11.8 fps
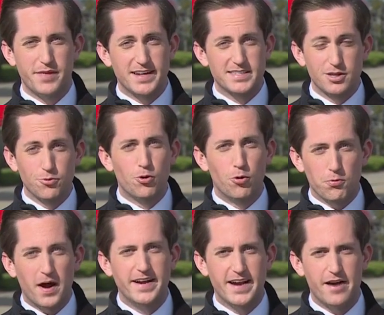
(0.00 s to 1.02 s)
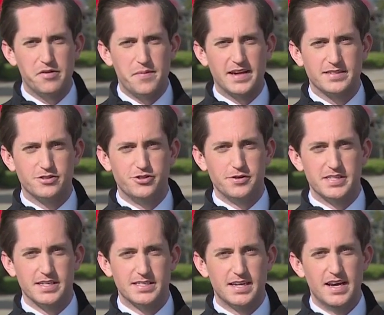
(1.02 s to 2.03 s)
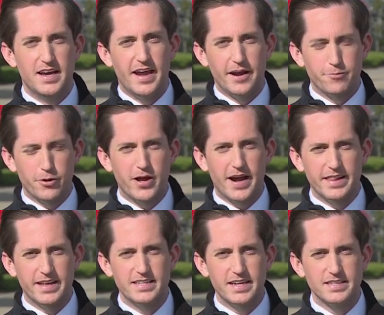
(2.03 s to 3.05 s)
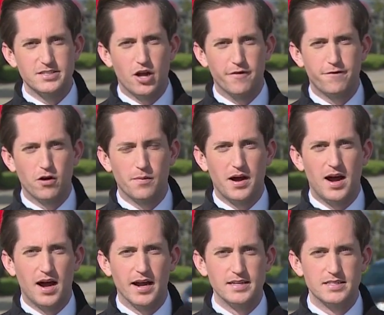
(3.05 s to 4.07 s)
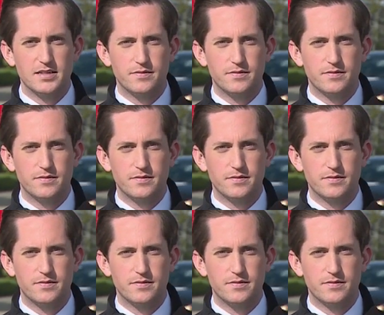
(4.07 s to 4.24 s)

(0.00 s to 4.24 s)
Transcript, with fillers: That's the rule right now in Massachusetts, and Rhode Island is not far behind